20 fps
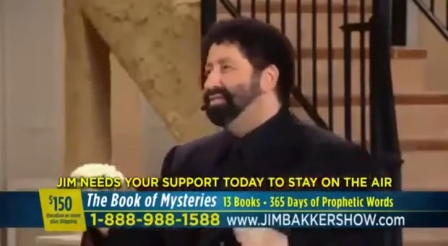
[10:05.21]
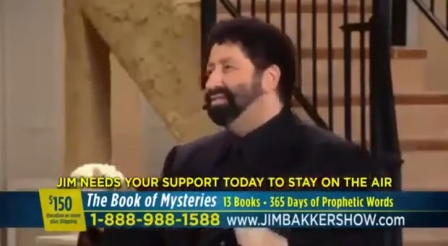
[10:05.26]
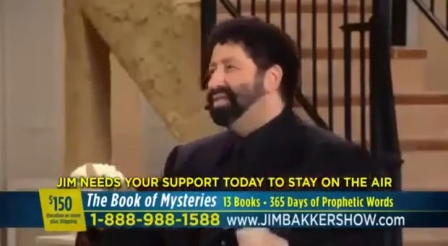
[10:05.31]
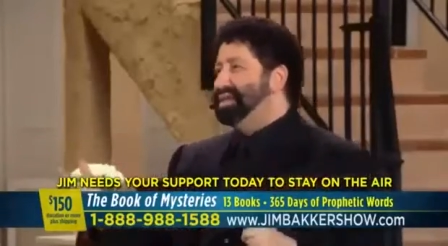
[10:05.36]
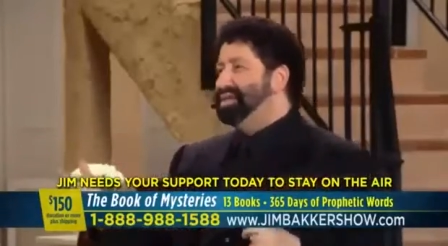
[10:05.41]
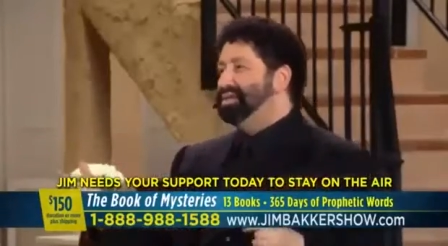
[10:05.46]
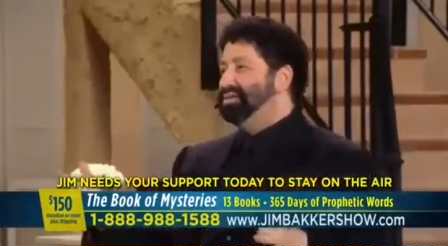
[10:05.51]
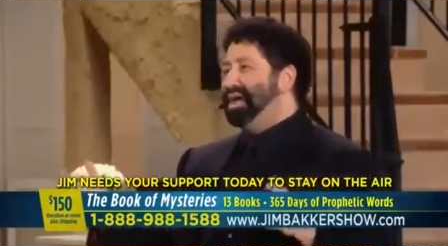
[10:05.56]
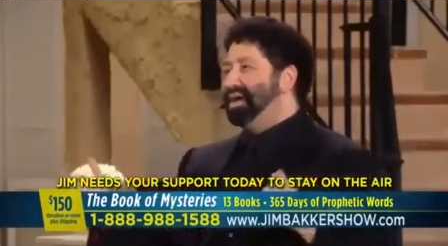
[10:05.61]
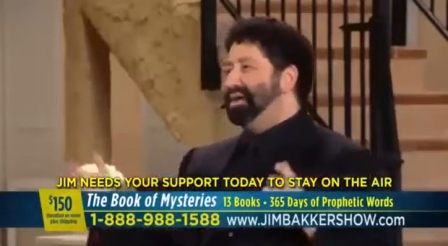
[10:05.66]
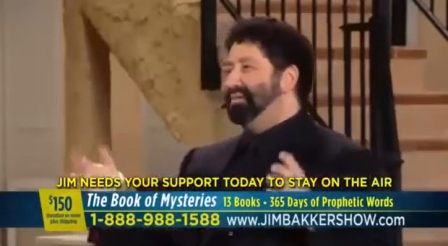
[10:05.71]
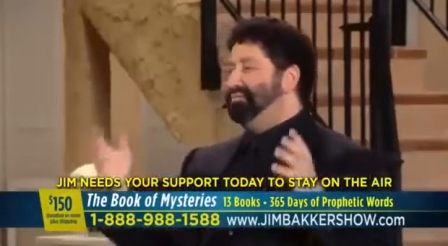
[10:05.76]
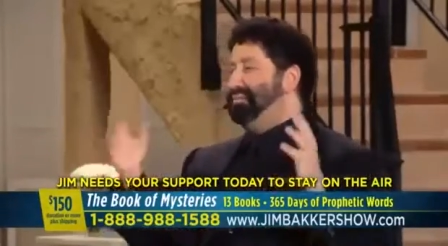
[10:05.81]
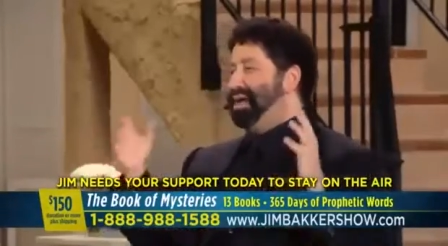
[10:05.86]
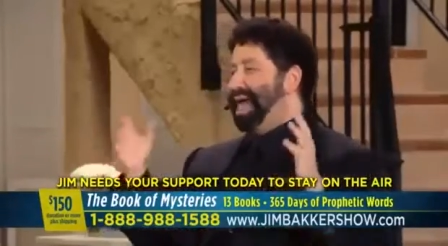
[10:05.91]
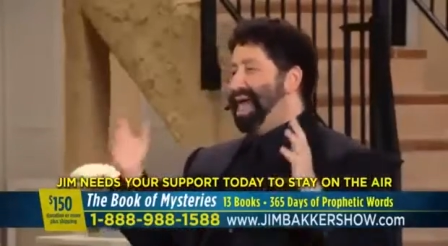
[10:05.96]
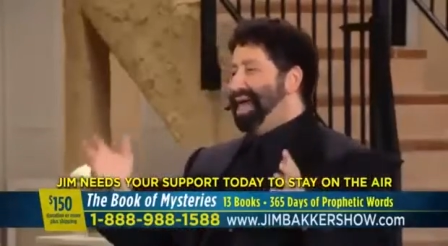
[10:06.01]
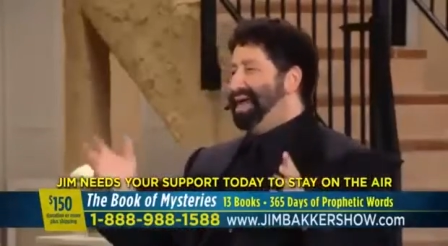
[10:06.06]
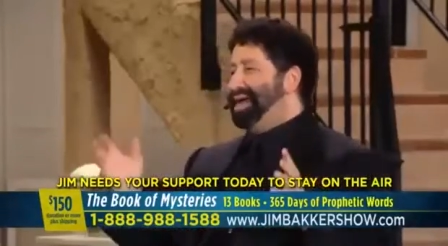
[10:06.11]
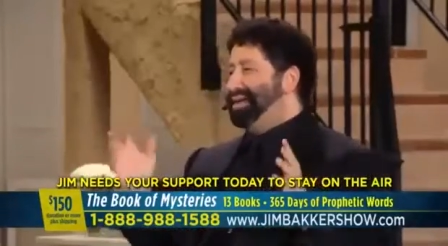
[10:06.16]
Then you had a
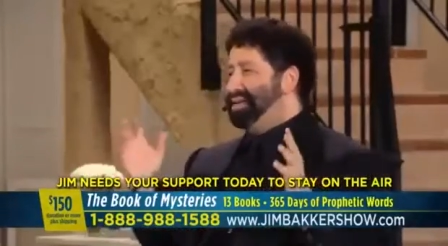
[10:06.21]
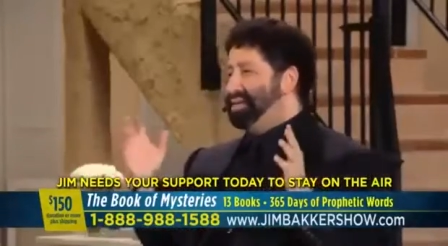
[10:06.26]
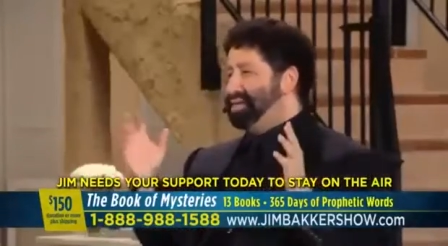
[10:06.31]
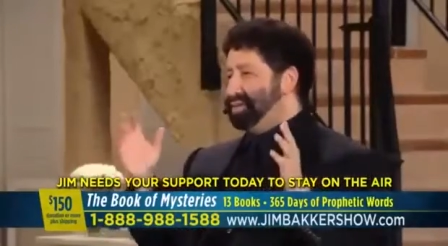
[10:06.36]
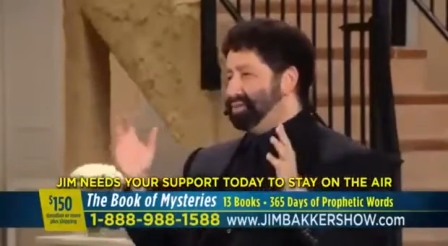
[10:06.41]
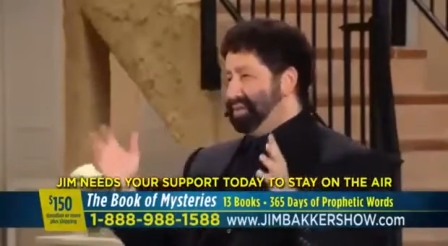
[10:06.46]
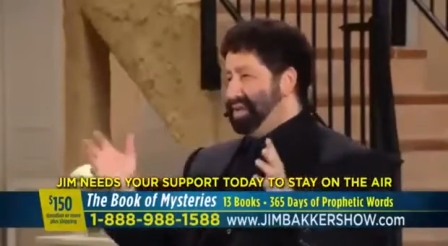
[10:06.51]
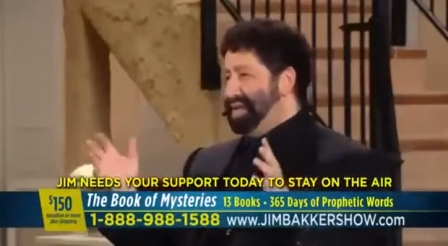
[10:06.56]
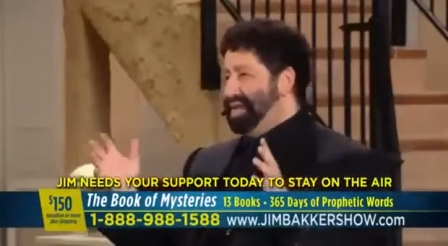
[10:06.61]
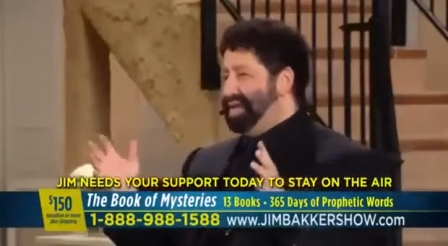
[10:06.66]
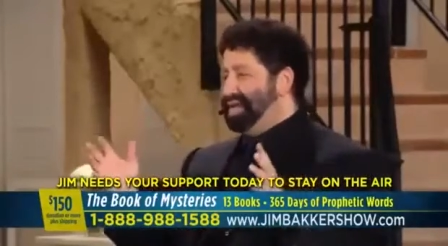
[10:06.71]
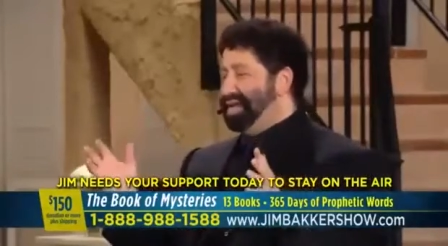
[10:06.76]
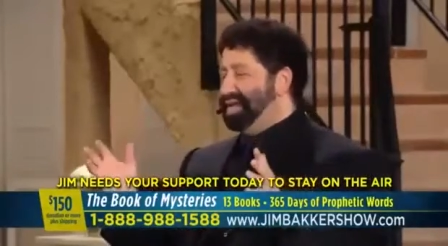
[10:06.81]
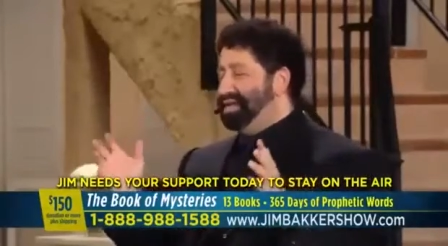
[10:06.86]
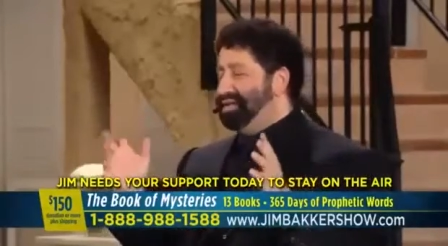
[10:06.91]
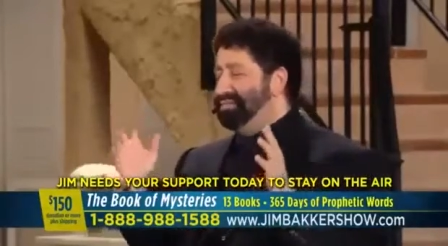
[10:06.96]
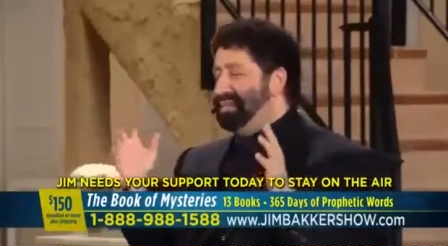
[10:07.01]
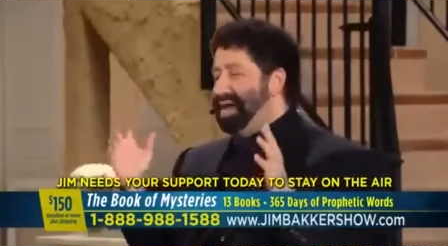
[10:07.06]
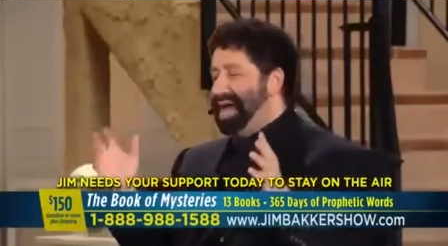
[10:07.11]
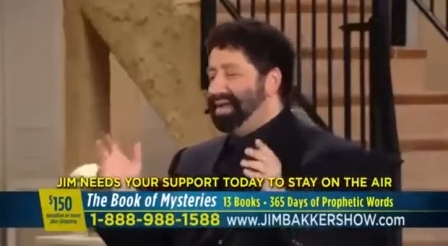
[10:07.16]
man speak,
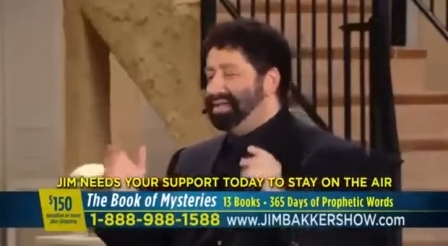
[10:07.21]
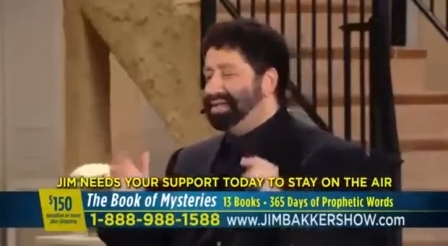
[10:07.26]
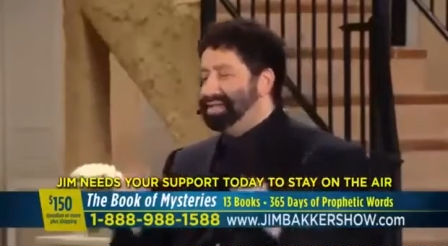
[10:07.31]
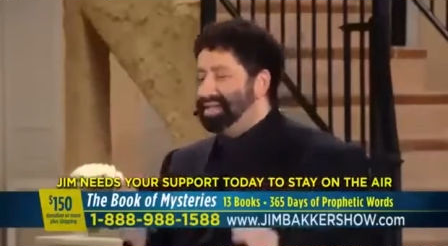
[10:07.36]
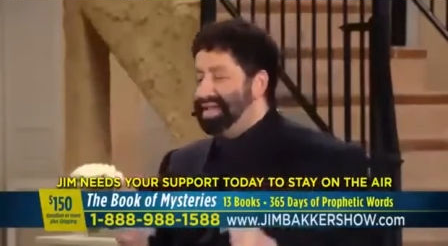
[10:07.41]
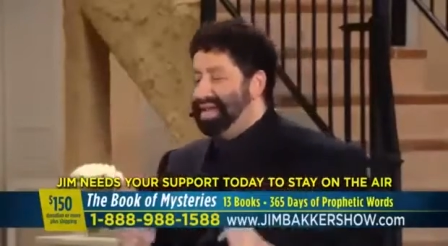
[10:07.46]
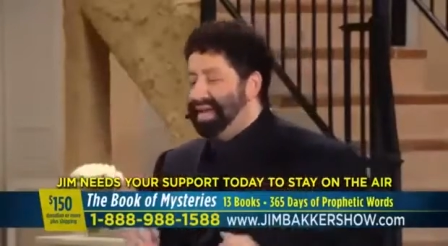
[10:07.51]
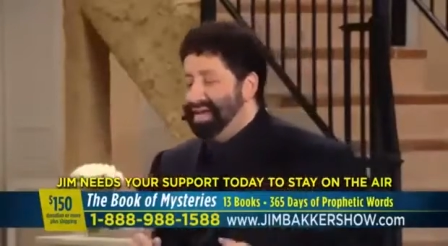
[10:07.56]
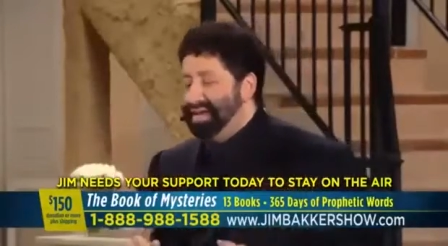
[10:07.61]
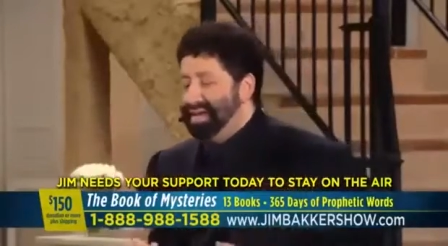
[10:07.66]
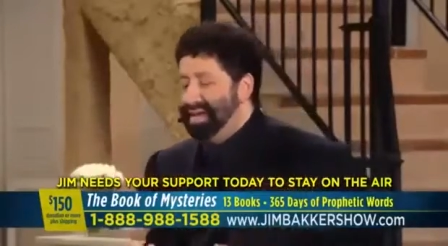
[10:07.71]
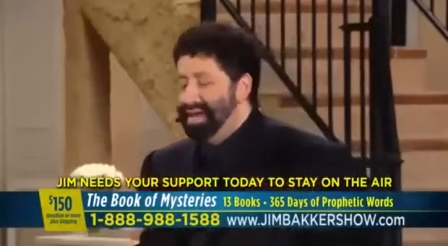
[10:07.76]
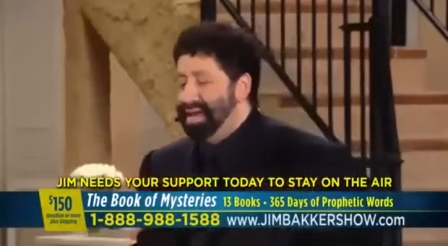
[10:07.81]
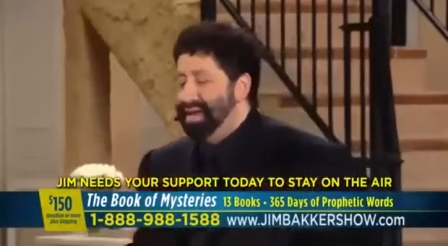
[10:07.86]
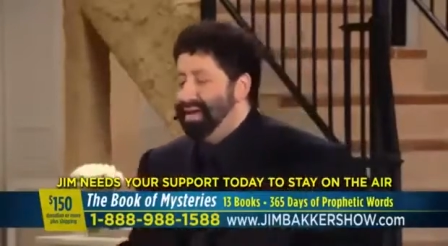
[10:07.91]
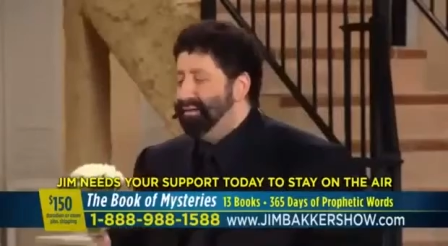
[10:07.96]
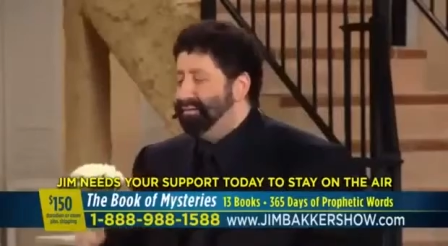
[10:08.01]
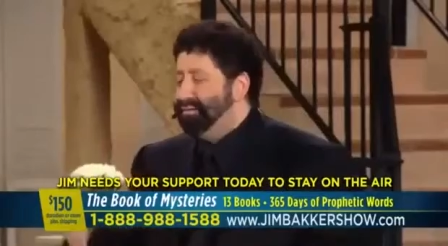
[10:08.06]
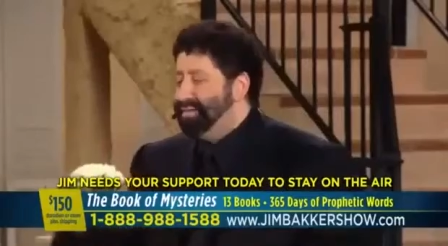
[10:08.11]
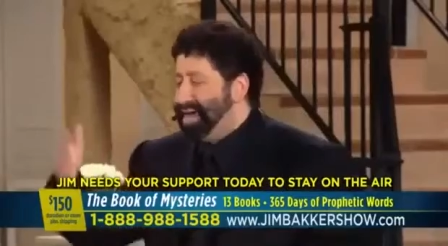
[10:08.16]
and the man said
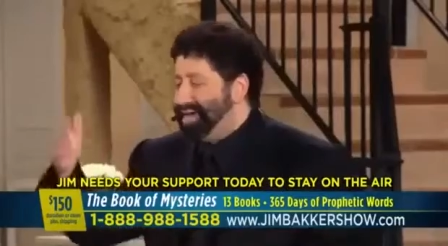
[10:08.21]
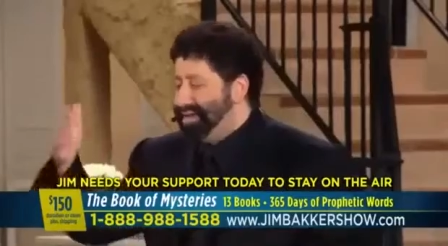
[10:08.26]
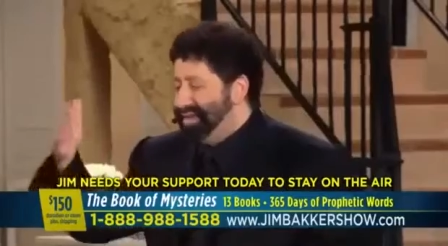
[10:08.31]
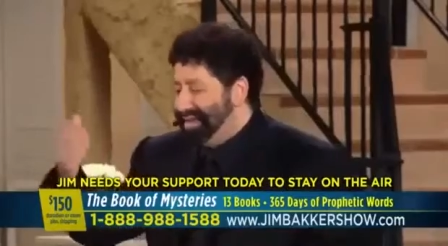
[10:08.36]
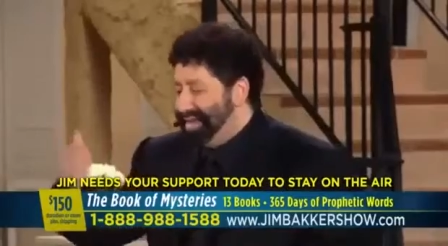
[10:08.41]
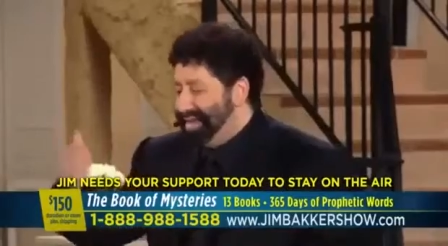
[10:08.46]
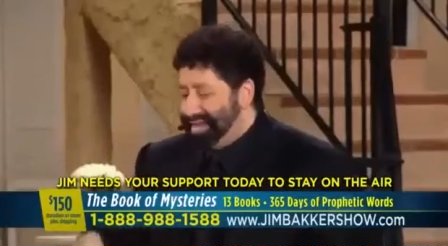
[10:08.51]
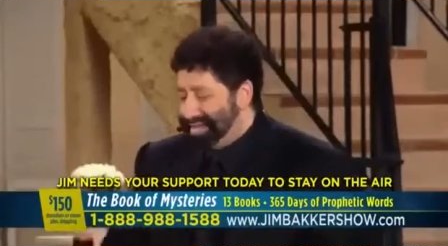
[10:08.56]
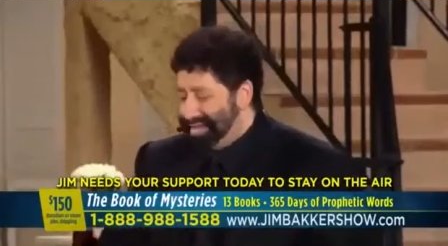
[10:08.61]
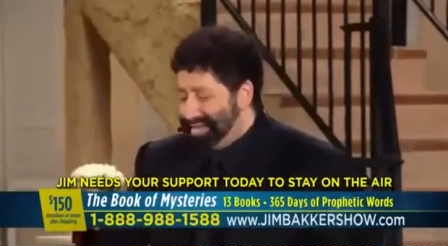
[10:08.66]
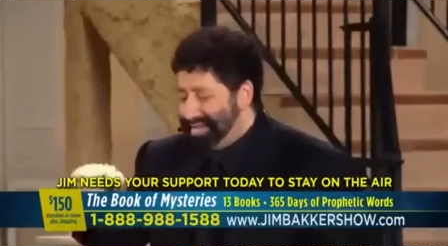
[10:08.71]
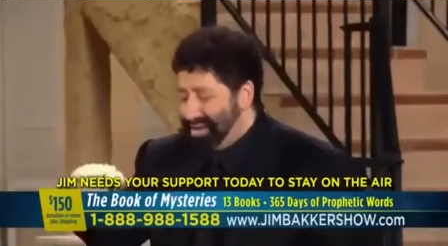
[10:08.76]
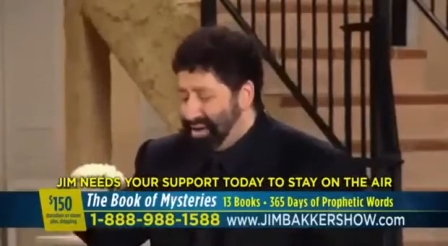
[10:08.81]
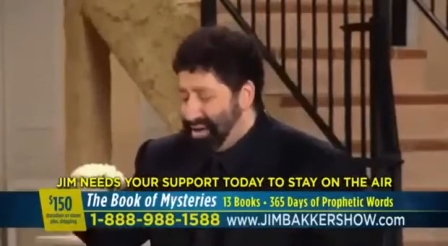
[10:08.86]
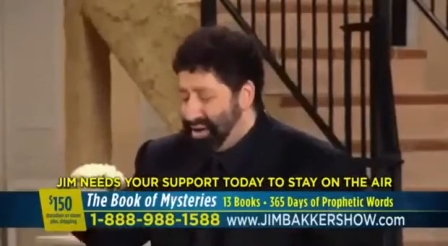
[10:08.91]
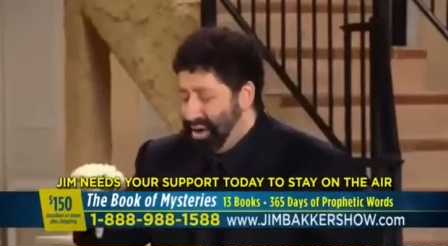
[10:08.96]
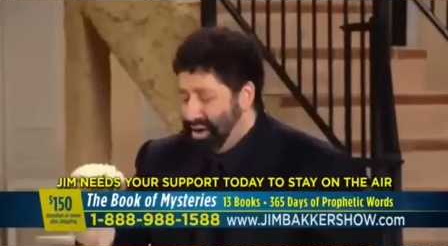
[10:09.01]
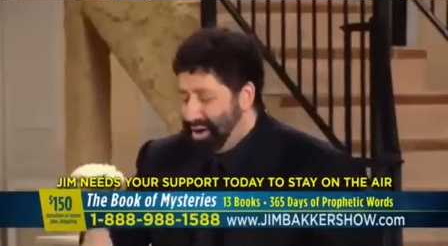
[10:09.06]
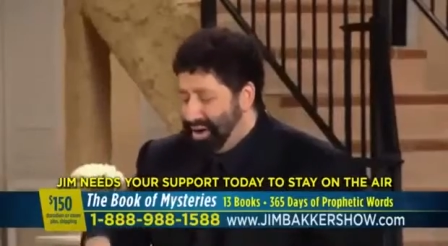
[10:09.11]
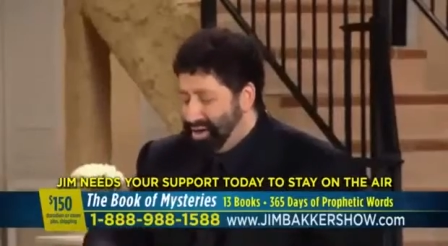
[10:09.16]
that this
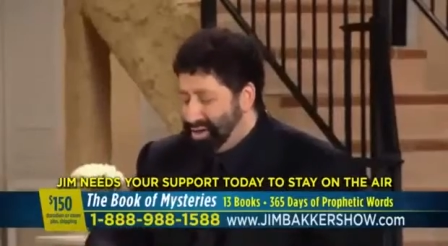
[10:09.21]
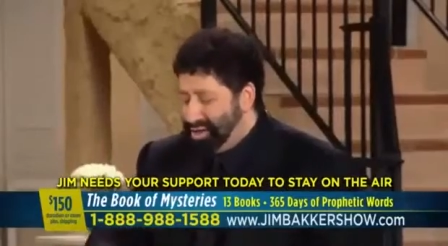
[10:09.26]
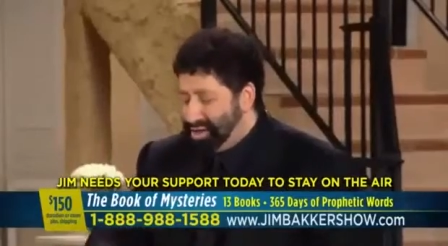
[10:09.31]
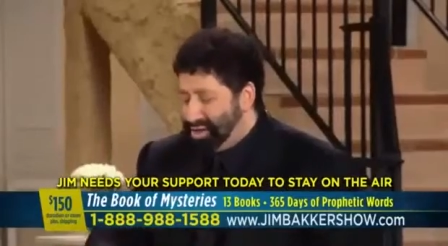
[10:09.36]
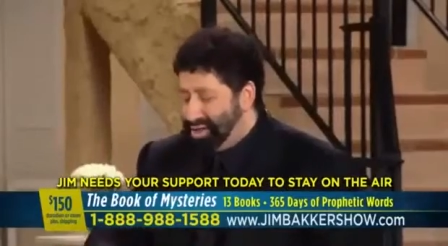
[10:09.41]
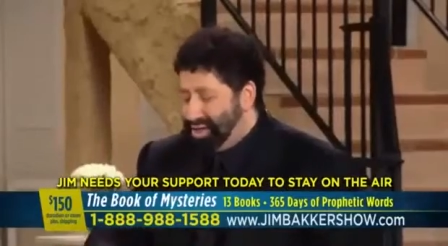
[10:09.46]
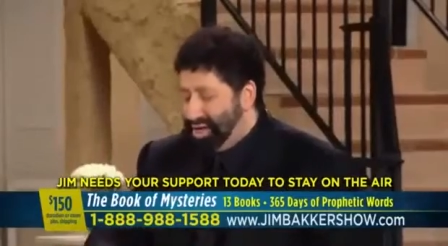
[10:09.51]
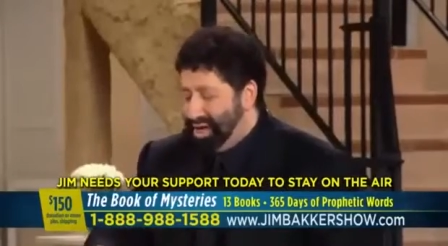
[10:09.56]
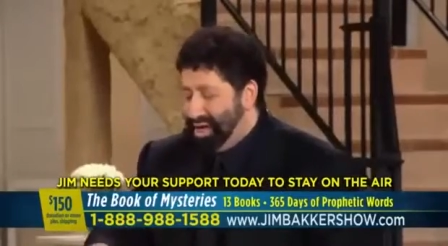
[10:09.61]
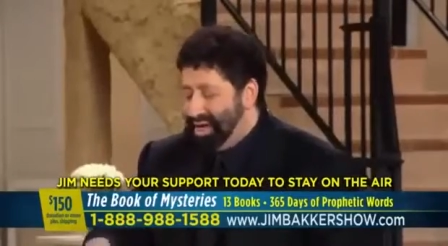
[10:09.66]
arch,